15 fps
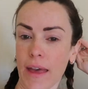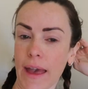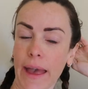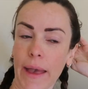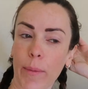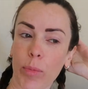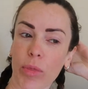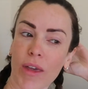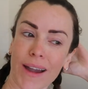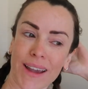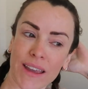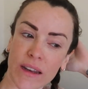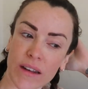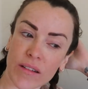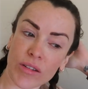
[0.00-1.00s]
that
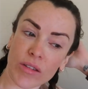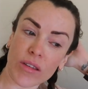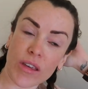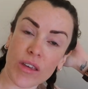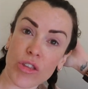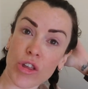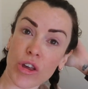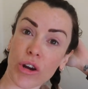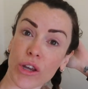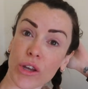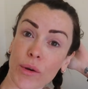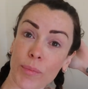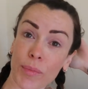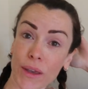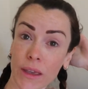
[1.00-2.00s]
can cheer you
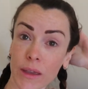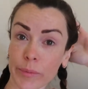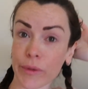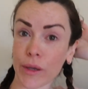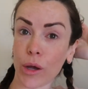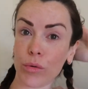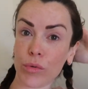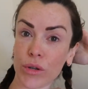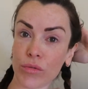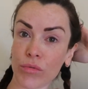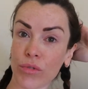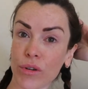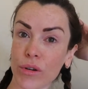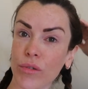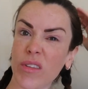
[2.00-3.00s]
up and keep you going
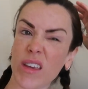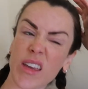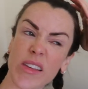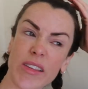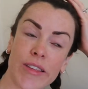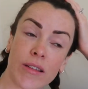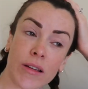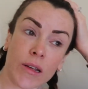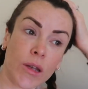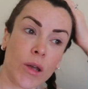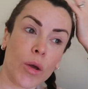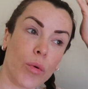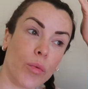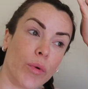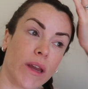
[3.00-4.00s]
through these
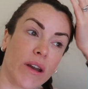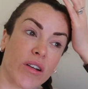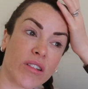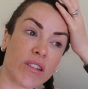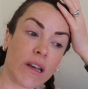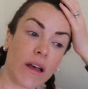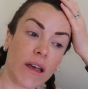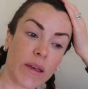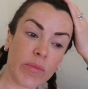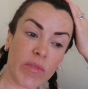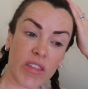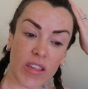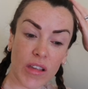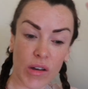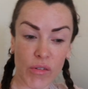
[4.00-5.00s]
weird
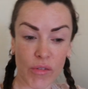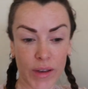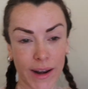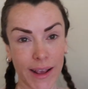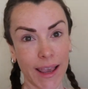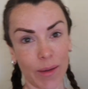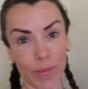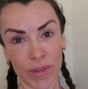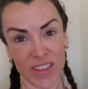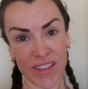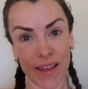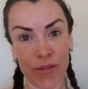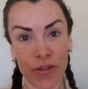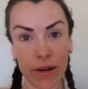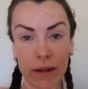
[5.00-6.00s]
times. So when I get
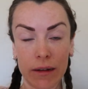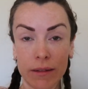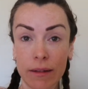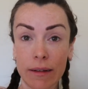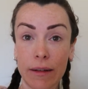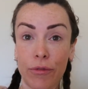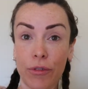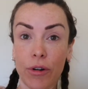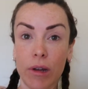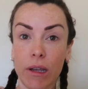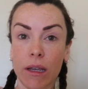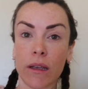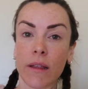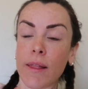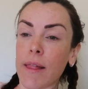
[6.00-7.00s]
myself a little
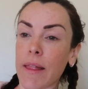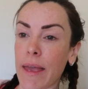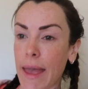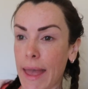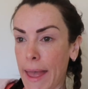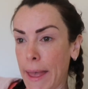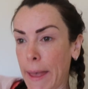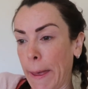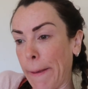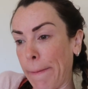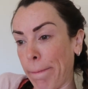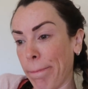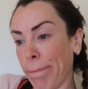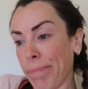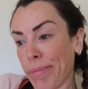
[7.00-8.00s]
delivery,
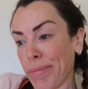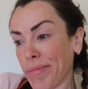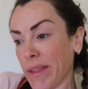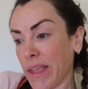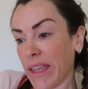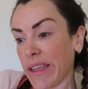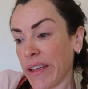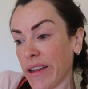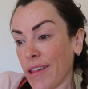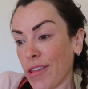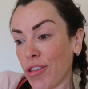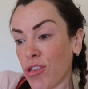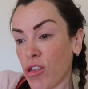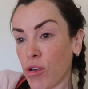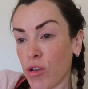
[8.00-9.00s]
it kind of
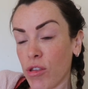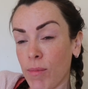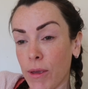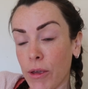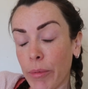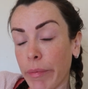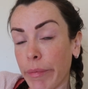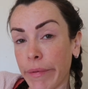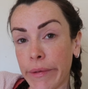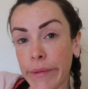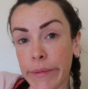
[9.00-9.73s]
just cheers me up.